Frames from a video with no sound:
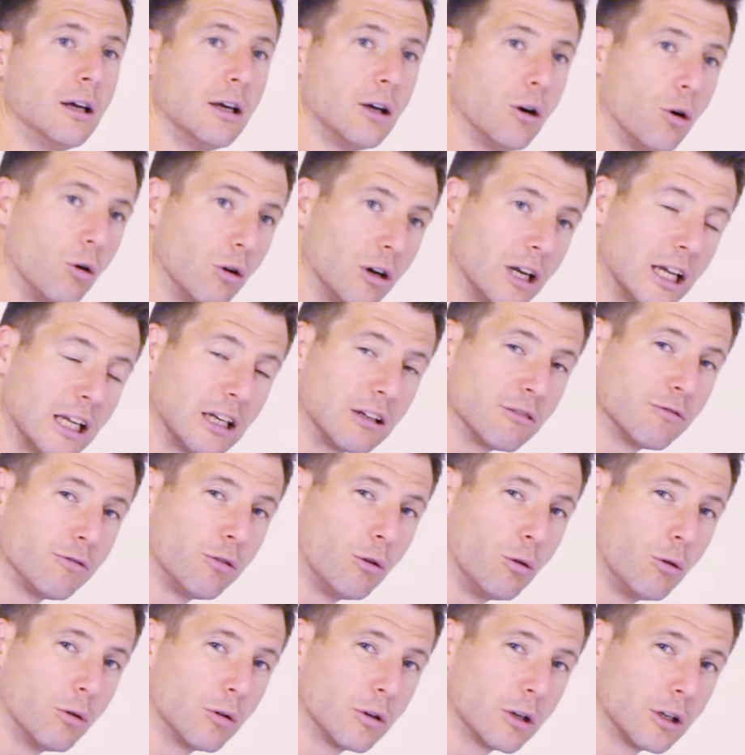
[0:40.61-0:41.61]
or leaning
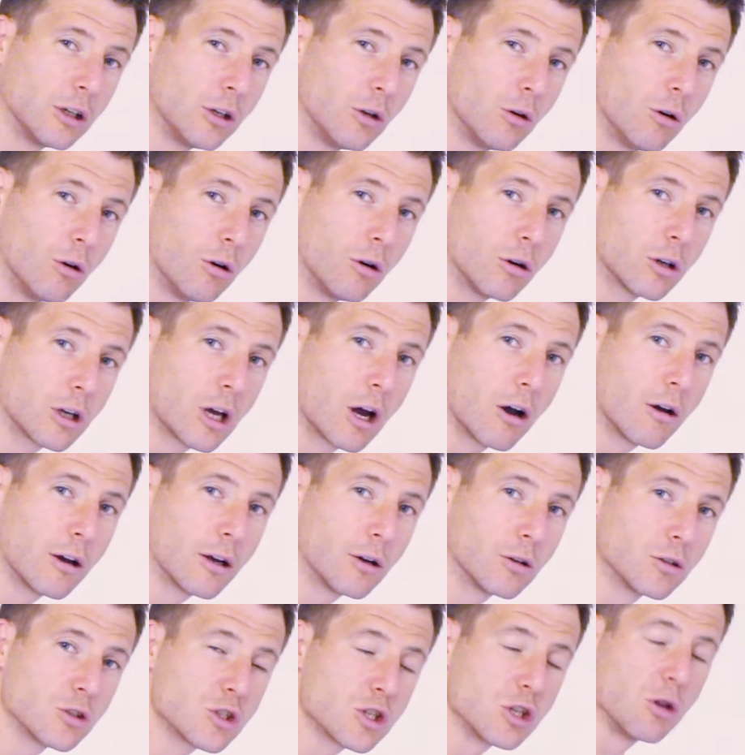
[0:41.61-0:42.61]
forward when you're going
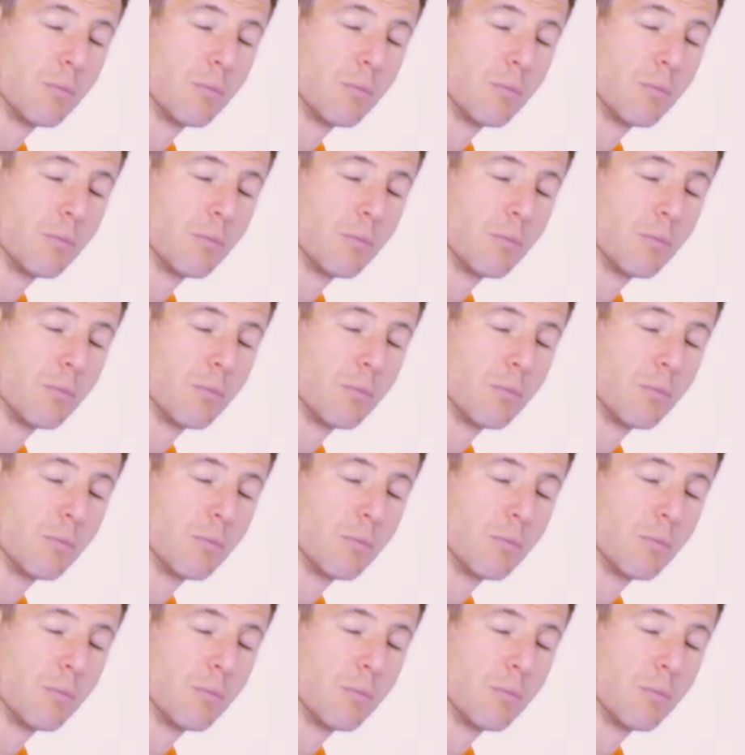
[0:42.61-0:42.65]
onto